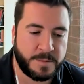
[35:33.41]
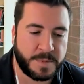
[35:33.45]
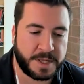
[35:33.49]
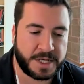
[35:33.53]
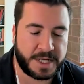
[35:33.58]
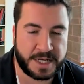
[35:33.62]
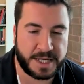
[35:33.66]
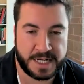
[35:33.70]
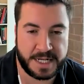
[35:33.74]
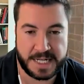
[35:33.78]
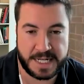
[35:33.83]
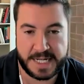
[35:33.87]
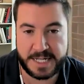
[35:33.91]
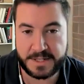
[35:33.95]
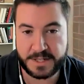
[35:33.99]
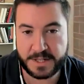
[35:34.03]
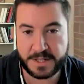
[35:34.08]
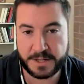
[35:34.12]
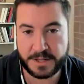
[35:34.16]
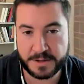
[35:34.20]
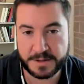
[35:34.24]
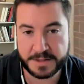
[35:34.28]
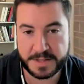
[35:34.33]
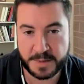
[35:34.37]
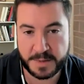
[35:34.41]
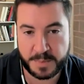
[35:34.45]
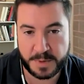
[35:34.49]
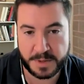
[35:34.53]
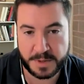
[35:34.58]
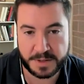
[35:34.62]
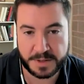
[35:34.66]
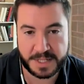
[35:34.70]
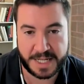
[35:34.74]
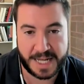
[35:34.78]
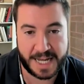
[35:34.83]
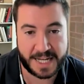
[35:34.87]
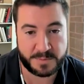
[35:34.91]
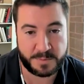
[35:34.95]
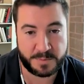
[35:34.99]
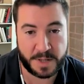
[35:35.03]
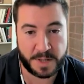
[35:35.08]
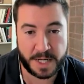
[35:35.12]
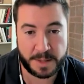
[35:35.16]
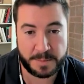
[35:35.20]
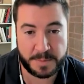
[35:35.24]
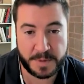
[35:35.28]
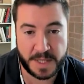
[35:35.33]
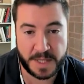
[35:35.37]
making it easier to build gas
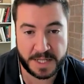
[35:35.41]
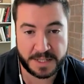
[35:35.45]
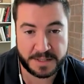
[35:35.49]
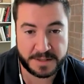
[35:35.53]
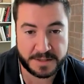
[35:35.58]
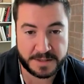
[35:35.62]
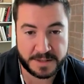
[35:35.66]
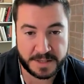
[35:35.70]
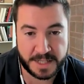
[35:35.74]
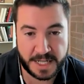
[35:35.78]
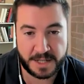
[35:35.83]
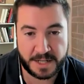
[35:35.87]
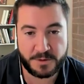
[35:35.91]
pipelines